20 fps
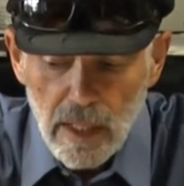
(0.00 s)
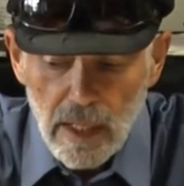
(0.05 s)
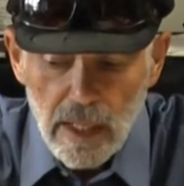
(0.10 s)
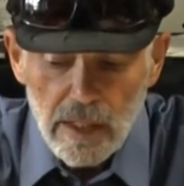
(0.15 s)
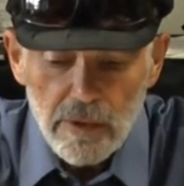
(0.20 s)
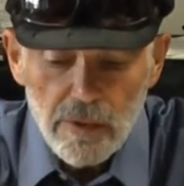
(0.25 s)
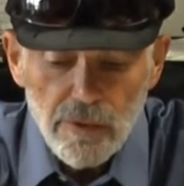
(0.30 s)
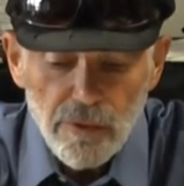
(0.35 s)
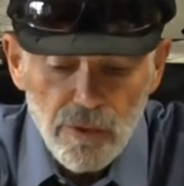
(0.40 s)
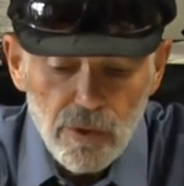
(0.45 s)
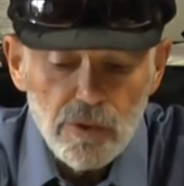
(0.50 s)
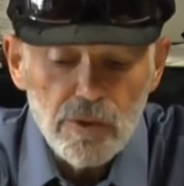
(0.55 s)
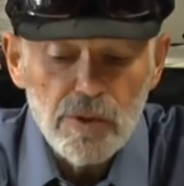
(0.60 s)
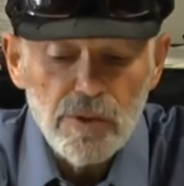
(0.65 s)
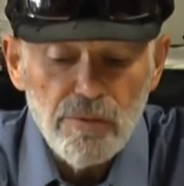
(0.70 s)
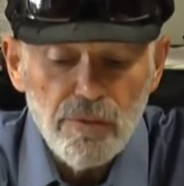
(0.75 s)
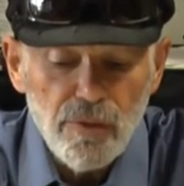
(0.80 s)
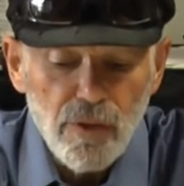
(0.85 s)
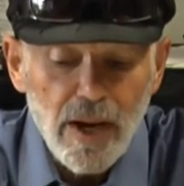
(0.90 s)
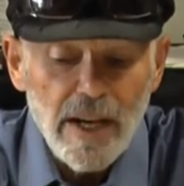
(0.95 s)
On the first
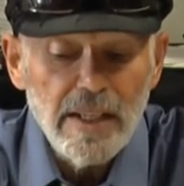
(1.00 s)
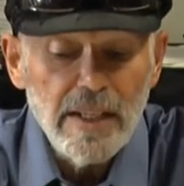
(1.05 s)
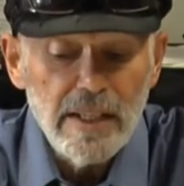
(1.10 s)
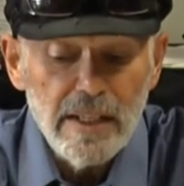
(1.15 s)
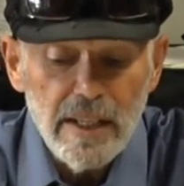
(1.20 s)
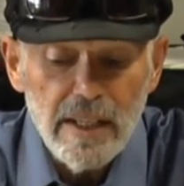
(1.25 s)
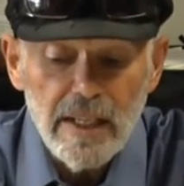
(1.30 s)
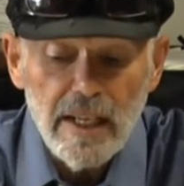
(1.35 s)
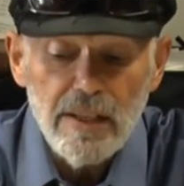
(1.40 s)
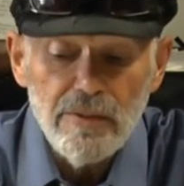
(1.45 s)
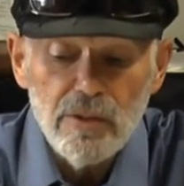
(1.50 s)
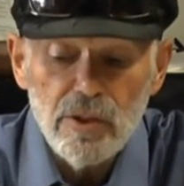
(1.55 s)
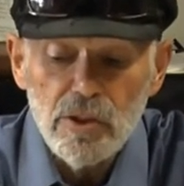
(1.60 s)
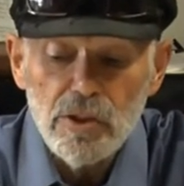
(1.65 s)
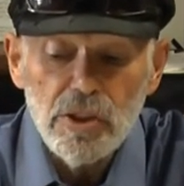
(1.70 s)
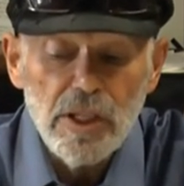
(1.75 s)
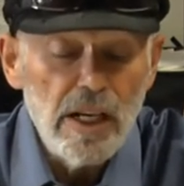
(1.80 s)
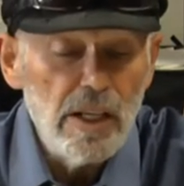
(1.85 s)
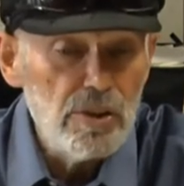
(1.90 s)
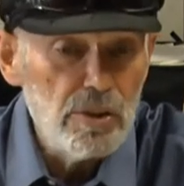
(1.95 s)
Friday night after the
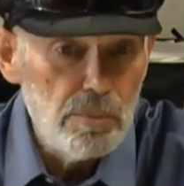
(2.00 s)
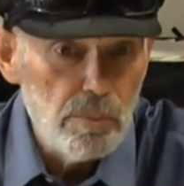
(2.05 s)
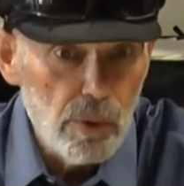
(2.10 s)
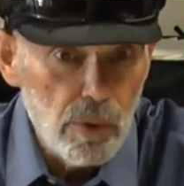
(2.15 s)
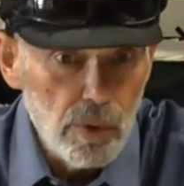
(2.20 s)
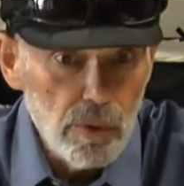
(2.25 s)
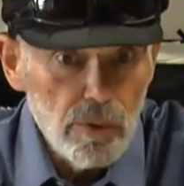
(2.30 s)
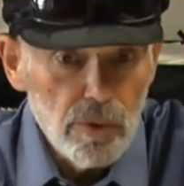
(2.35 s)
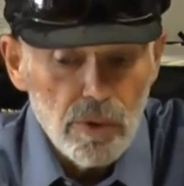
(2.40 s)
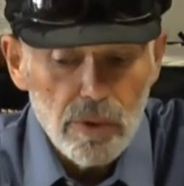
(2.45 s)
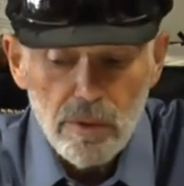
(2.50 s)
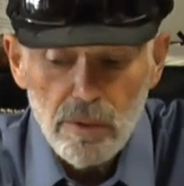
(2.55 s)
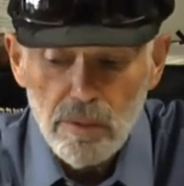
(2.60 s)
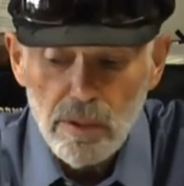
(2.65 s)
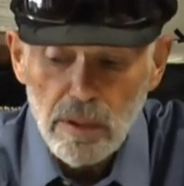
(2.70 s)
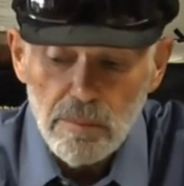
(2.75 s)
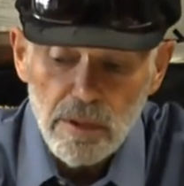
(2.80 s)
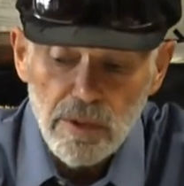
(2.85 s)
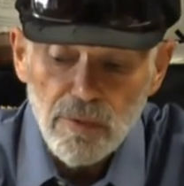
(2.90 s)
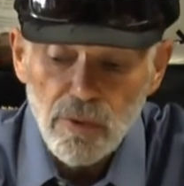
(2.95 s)
child's birth,
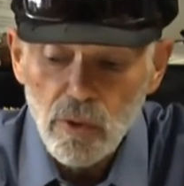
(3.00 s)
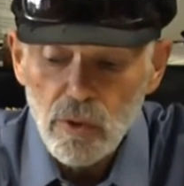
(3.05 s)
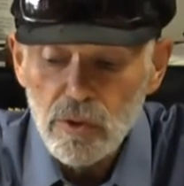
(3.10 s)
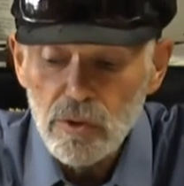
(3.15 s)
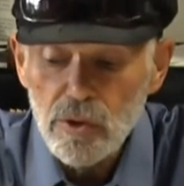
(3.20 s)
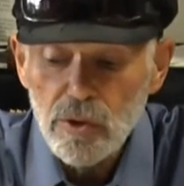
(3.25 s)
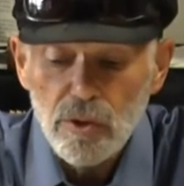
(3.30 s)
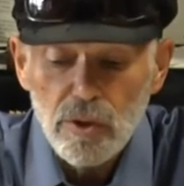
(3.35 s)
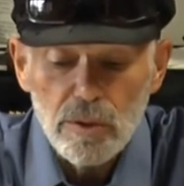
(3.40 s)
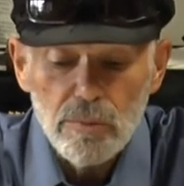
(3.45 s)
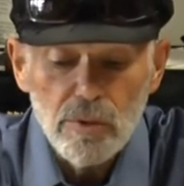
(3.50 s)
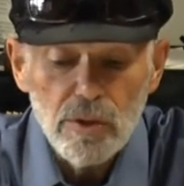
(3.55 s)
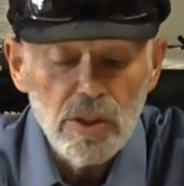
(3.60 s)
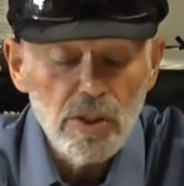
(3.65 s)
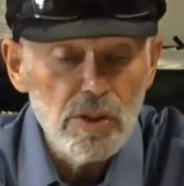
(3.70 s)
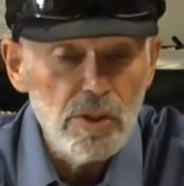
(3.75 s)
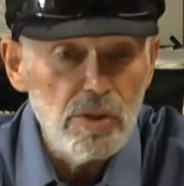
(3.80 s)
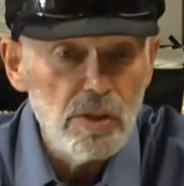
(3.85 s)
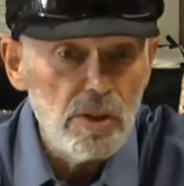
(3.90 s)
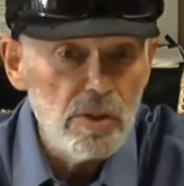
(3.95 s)
uh, before his
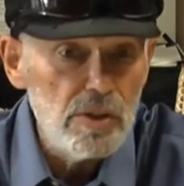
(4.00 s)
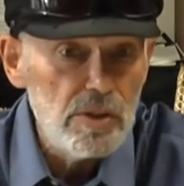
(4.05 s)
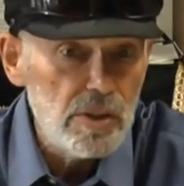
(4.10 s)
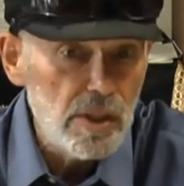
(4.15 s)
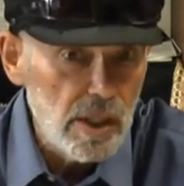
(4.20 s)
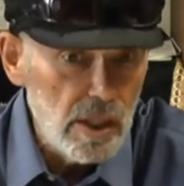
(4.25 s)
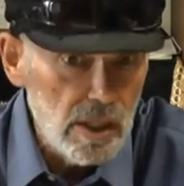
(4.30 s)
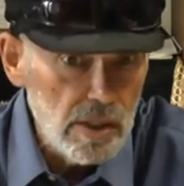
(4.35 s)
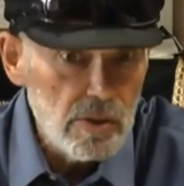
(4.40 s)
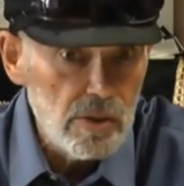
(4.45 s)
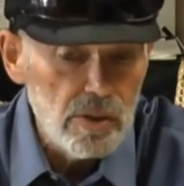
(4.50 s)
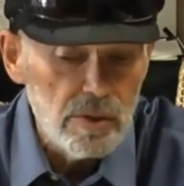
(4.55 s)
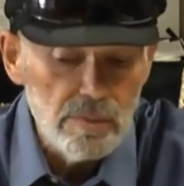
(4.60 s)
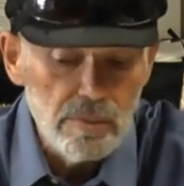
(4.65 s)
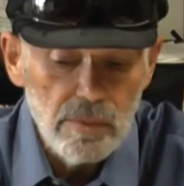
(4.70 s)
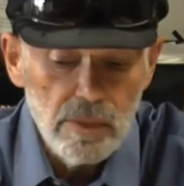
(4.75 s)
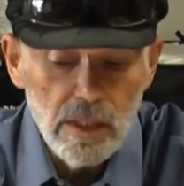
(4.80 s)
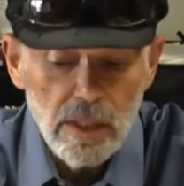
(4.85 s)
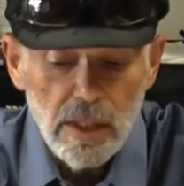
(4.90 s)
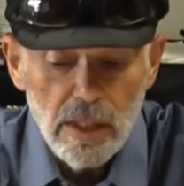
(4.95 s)
circumcision, there is a
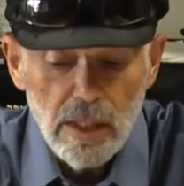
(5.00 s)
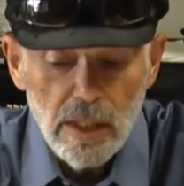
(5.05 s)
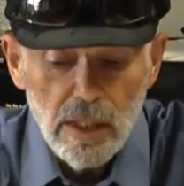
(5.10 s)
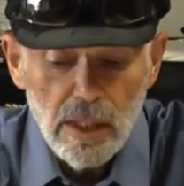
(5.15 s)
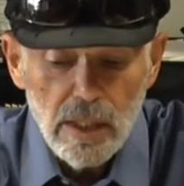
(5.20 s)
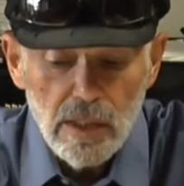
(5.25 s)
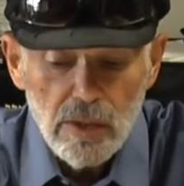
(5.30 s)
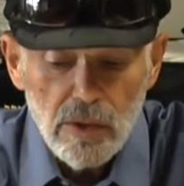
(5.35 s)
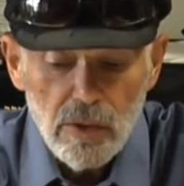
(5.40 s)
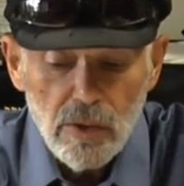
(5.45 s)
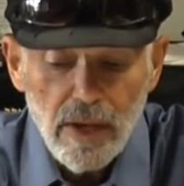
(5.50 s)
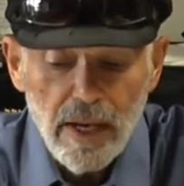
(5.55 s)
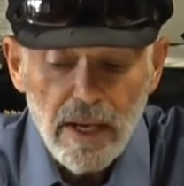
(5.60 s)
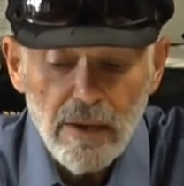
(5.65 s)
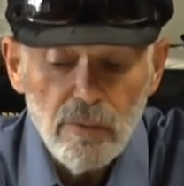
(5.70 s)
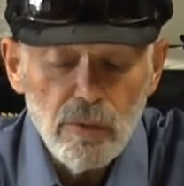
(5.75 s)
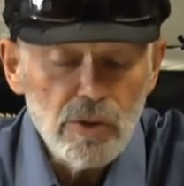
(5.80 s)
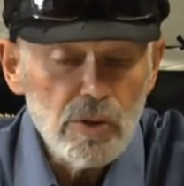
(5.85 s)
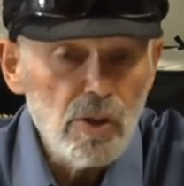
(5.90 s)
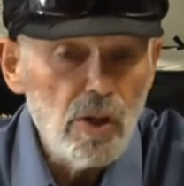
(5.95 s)
custom to
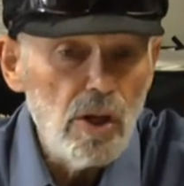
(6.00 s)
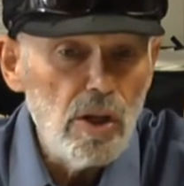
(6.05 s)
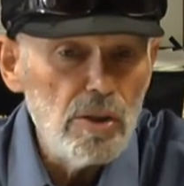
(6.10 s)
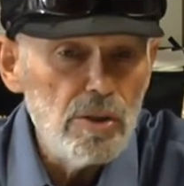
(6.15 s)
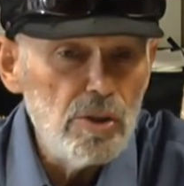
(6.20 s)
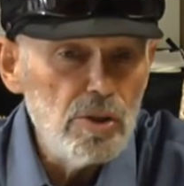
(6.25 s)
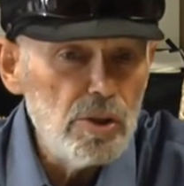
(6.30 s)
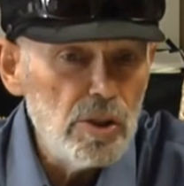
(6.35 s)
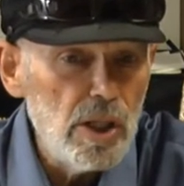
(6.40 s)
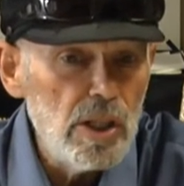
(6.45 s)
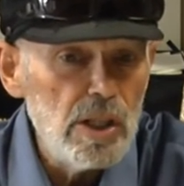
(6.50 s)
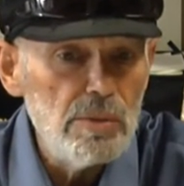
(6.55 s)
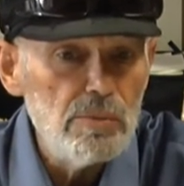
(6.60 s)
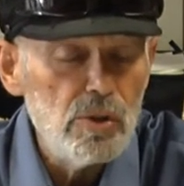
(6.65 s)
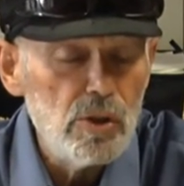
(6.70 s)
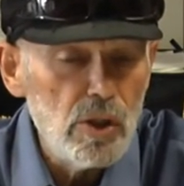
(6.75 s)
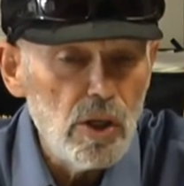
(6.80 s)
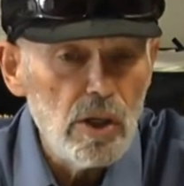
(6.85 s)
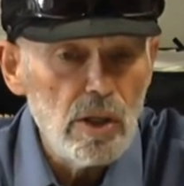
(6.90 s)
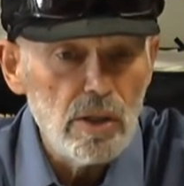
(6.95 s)
have what's called the shalom
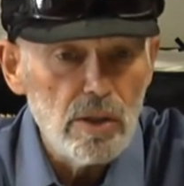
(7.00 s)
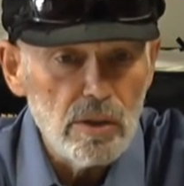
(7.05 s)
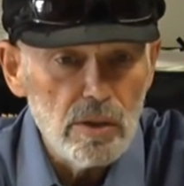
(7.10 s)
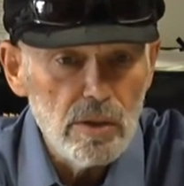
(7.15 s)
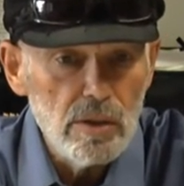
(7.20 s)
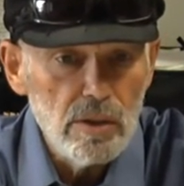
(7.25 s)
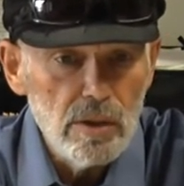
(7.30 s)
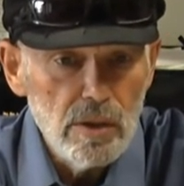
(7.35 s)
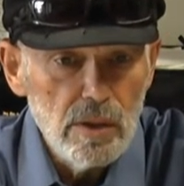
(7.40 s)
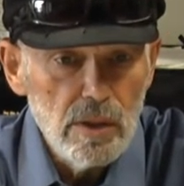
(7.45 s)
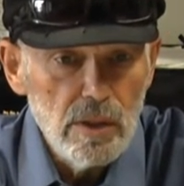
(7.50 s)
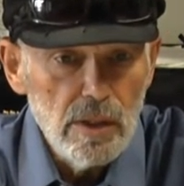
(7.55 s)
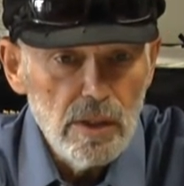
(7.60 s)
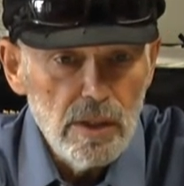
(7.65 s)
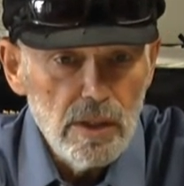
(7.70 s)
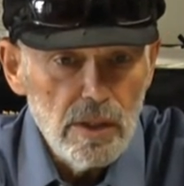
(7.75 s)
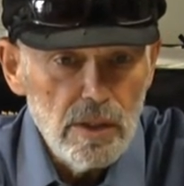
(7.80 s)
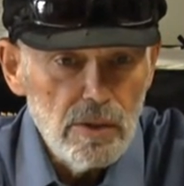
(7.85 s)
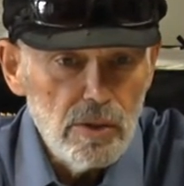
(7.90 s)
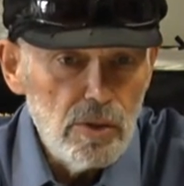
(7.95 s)
Zocher,
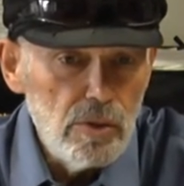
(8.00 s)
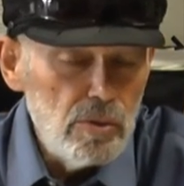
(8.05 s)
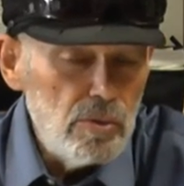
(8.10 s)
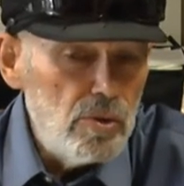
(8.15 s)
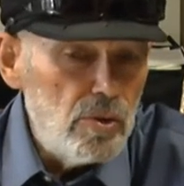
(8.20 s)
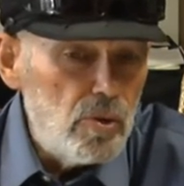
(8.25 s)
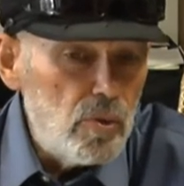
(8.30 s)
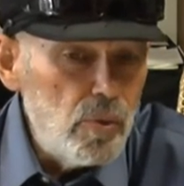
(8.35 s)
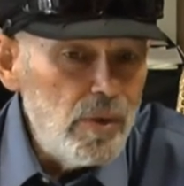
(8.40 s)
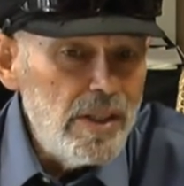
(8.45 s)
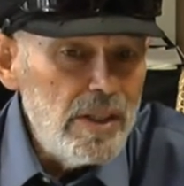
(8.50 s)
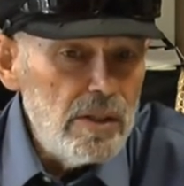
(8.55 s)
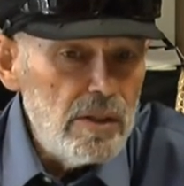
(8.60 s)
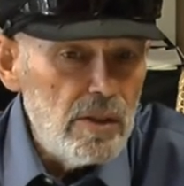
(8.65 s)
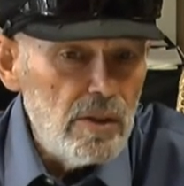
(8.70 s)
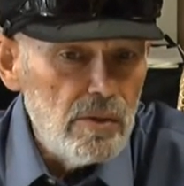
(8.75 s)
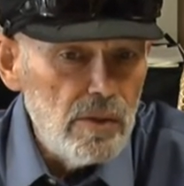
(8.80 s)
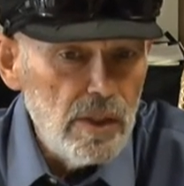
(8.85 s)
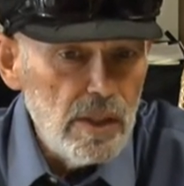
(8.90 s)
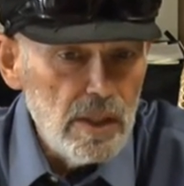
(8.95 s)
to
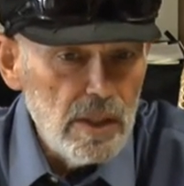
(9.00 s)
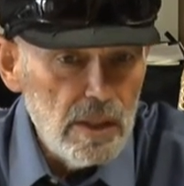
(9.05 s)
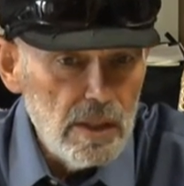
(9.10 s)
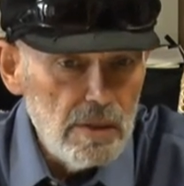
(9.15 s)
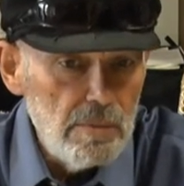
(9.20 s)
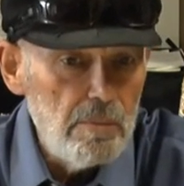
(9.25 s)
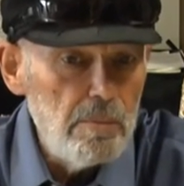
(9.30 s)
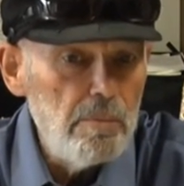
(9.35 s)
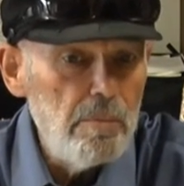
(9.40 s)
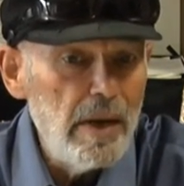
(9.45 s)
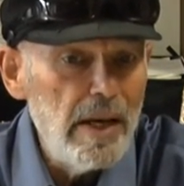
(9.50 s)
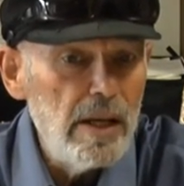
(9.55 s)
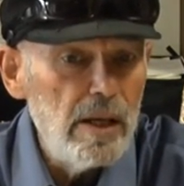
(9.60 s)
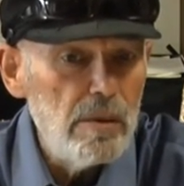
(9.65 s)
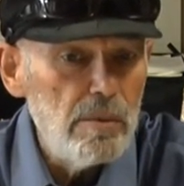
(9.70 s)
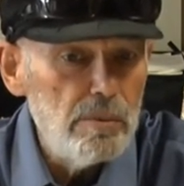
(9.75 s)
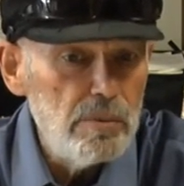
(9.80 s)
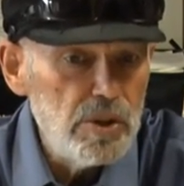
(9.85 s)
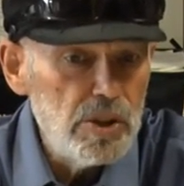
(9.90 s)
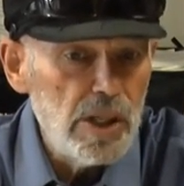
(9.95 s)
greet the
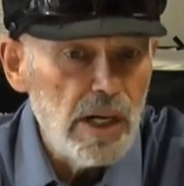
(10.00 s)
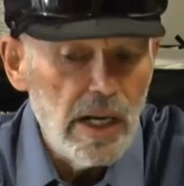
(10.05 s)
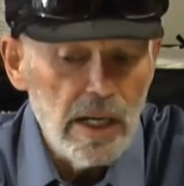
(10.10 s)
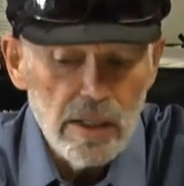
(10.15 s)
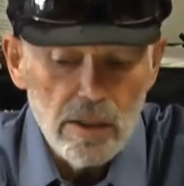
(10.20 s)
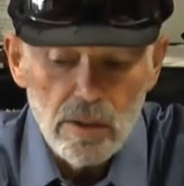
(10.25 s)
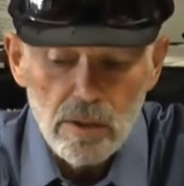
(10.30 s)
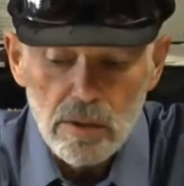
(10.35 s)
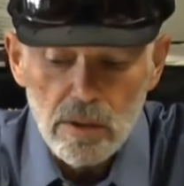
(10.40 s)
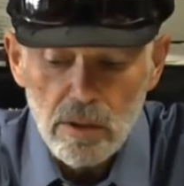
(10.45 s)
male child.